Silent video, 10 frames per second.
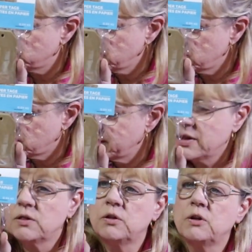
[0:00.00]

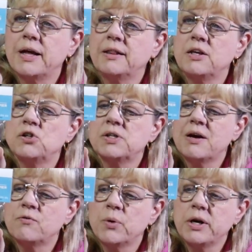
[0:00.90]
they look like they just
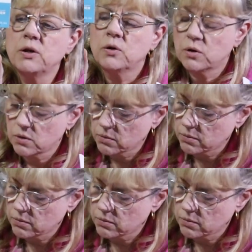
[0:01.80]
have regular